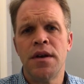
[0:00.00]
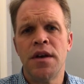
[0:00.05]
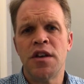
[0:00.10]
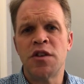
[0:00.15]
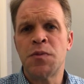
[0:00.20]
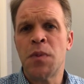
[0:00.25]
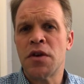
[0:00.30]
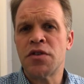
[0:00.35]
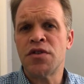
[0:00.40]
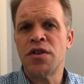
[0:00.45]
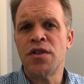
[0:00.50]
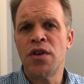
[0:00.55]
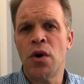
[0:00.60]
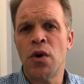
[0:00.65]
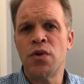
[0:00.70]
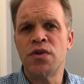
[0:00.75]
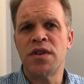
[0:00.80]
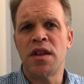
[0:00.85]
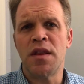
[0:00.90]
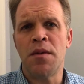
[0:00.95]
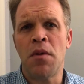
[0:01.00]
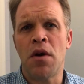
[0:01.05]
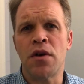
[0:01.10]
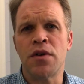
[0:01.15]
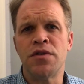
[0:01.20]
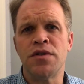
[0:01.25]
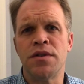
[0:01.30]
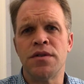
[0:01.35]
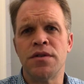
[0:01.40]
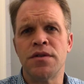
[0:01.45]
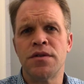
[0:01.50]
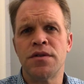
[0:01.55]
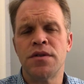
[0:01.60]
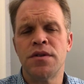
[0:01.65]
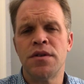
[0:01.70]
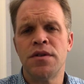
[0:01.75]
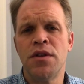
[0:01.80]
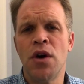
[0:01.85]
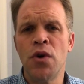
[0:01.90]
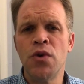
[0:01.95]
especially those on the margins,
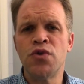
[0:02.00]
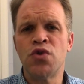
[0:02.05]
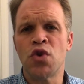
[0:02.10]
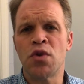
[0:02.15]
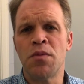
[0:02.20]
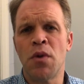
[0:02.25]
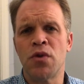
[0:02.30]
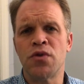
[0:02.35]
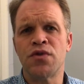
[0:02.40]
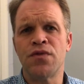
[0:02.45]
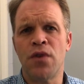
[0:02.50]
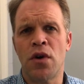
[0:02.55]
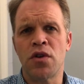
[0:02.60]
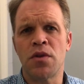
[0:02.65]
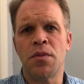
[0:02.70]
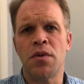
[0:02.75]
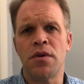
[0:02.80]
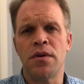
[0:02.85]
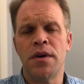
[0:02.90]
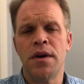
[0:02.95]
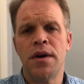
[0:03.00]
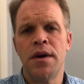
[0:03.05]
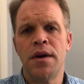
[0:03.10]
those who are most vulnerable.